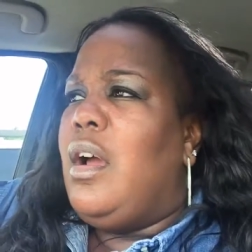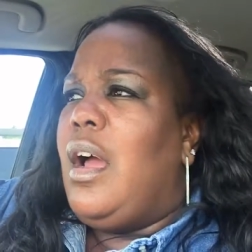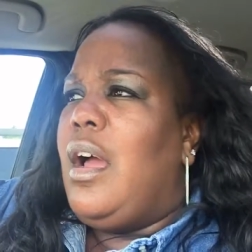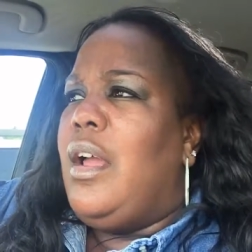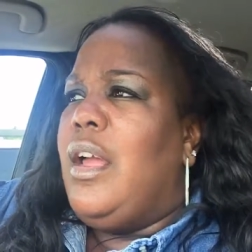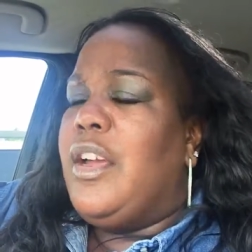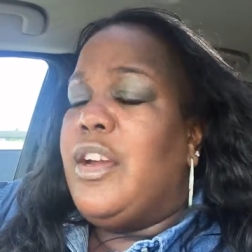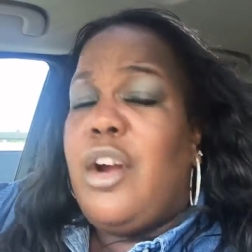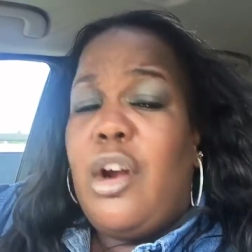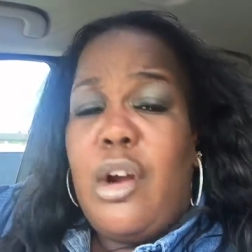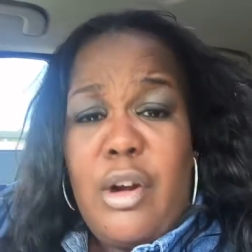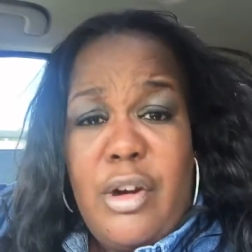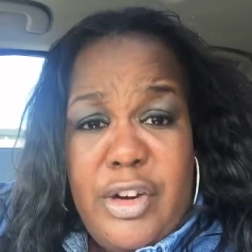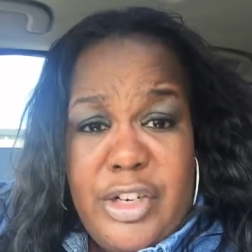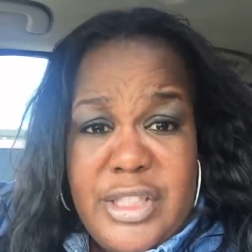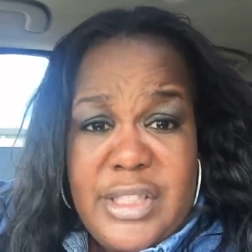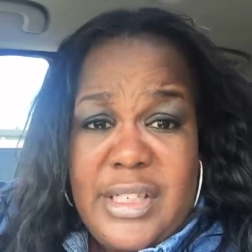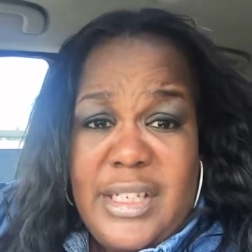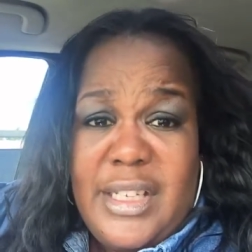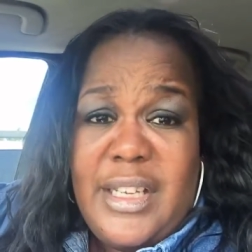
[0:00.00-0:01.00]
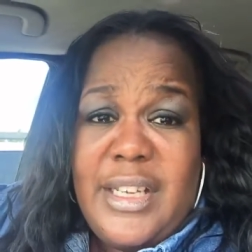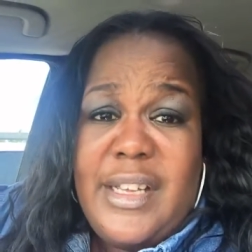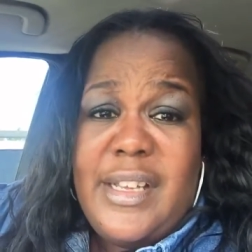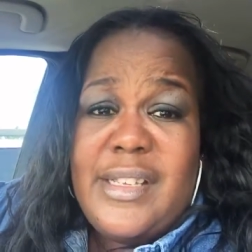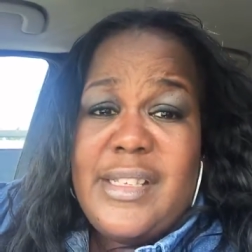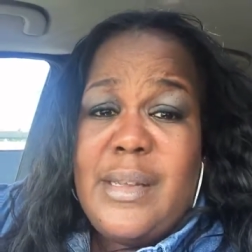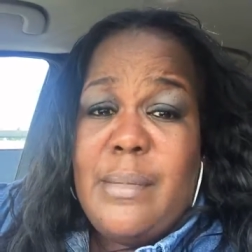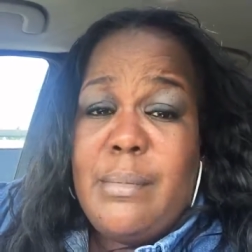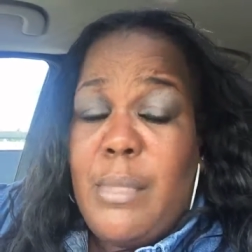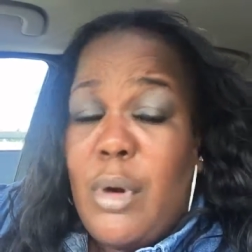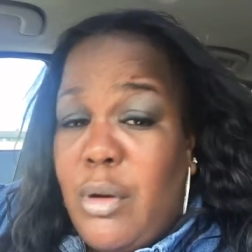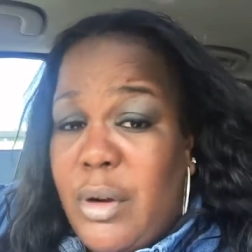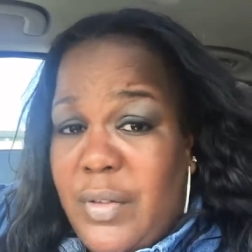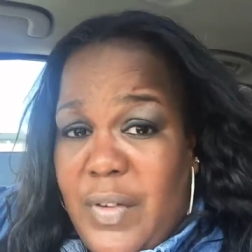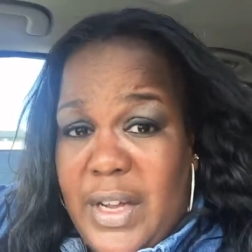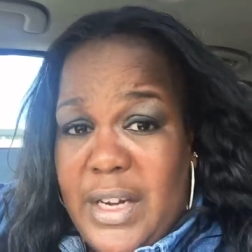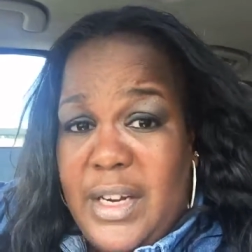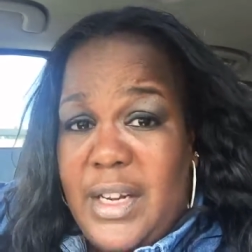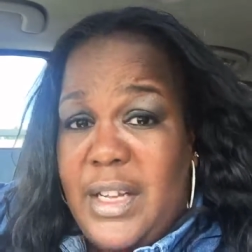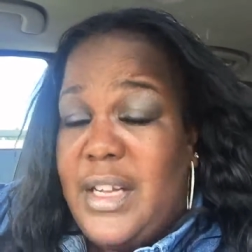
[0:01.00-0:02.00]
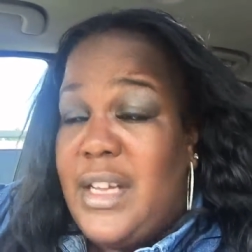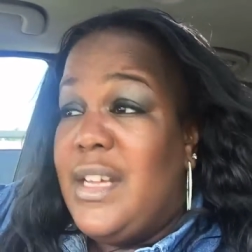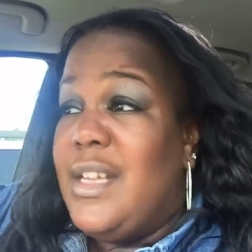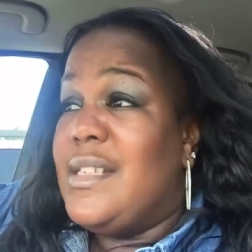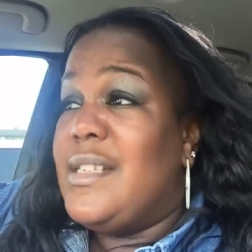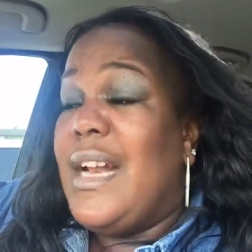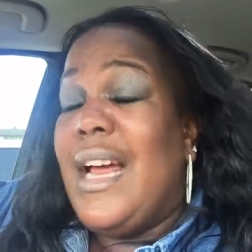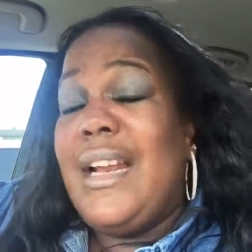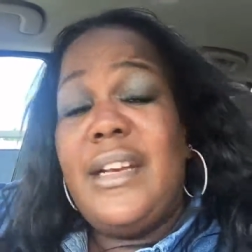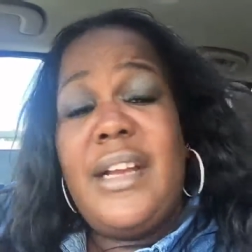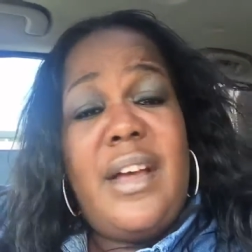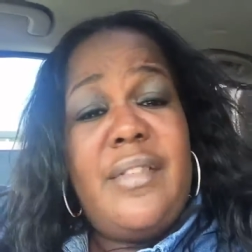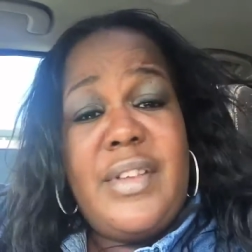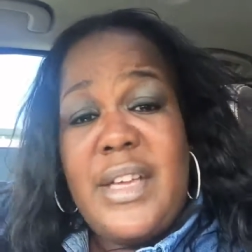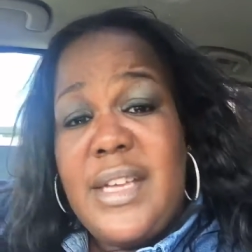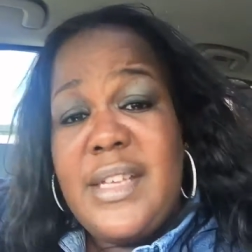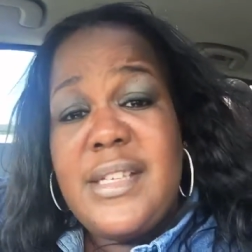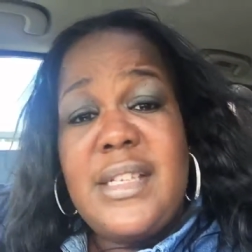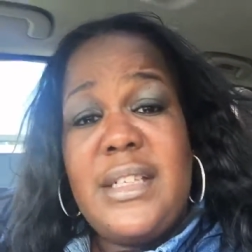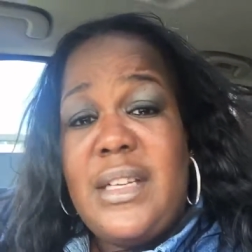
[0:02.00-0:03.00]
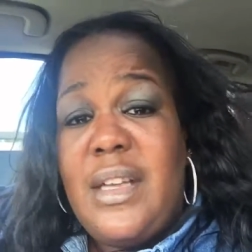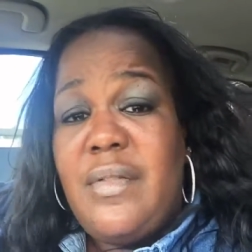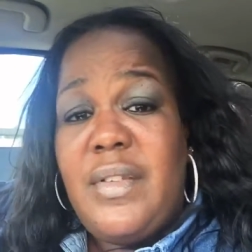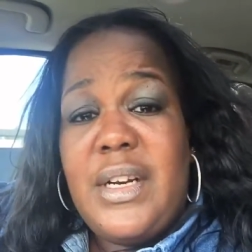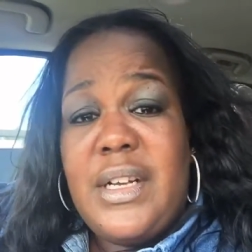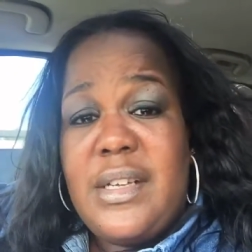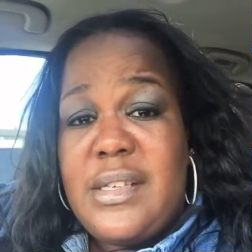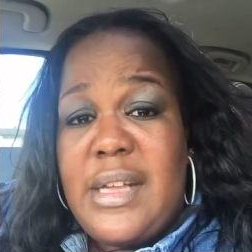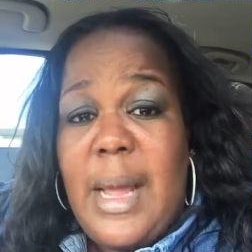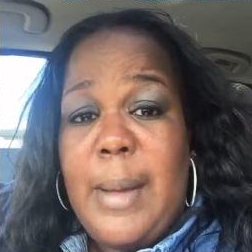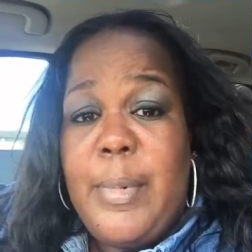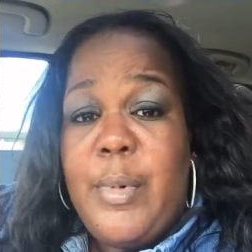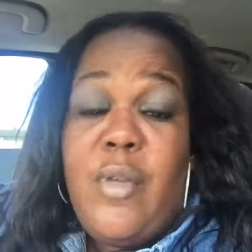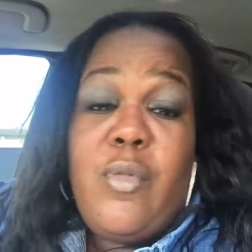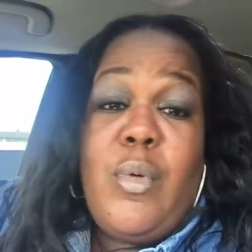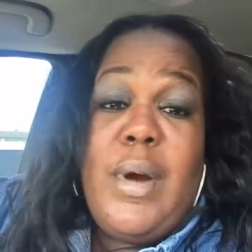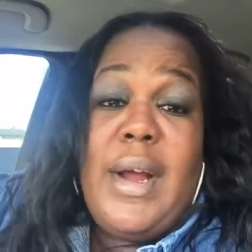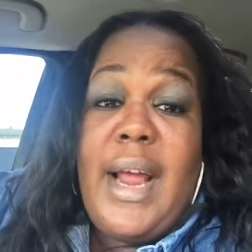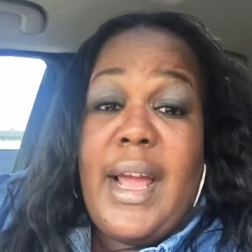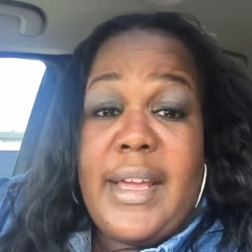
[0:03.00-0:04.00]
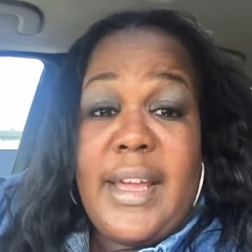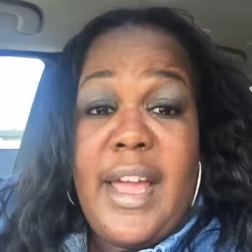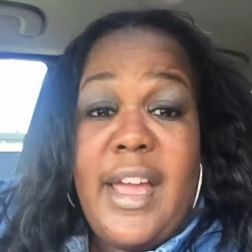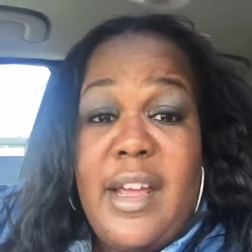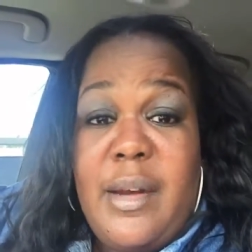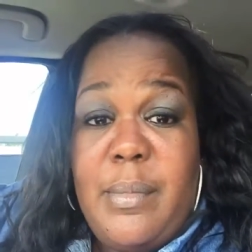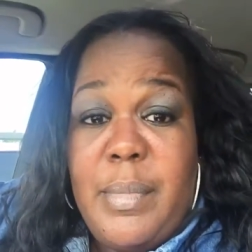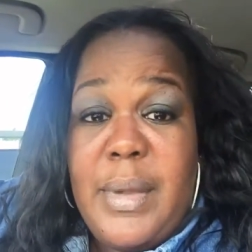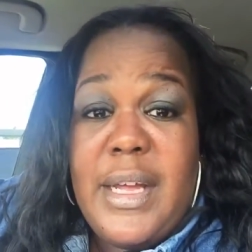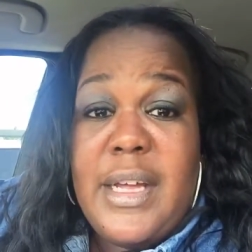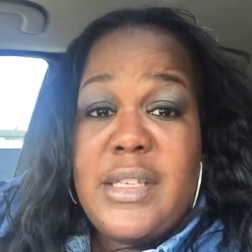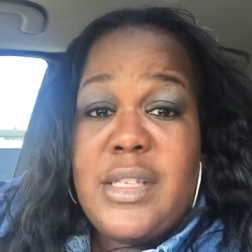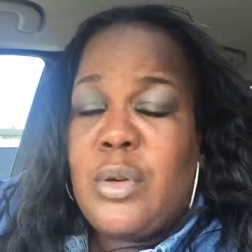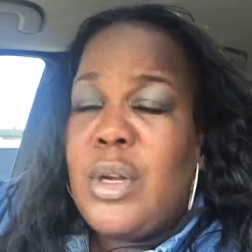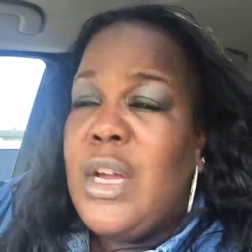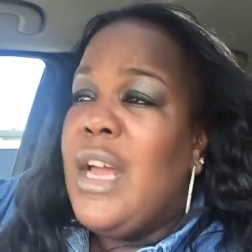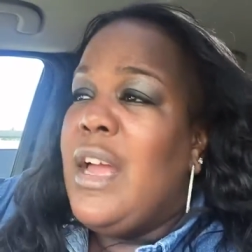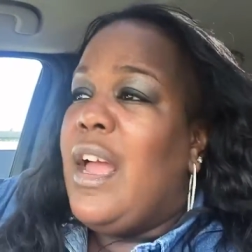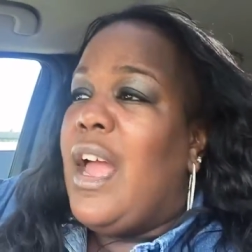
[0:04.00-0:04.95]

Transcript: encouraging he is and motivating he is. And I love that he's a living example of what I can be and do.